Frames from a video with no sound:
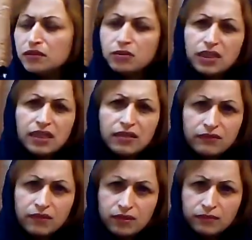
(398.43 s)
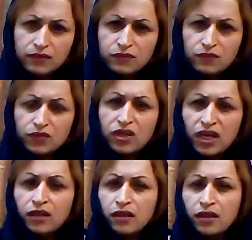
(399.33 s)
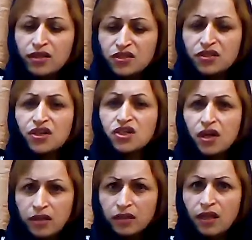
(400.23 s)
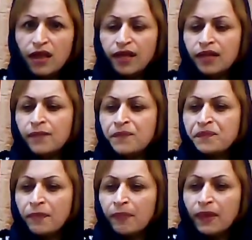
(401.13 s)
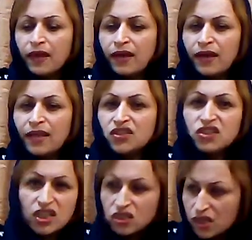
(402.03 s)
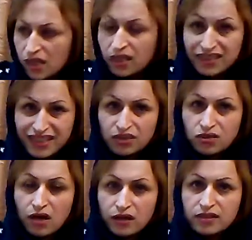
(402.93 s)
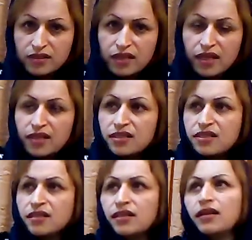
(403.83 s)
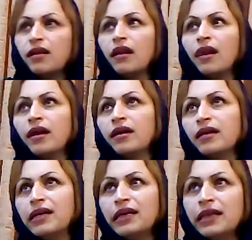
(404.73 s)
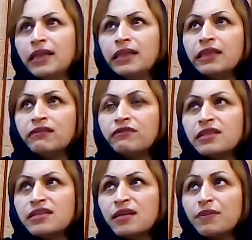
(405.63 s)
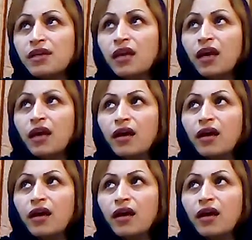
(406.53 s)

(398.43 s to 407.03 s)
Google. You can search online, TED Talks, yes, and for example,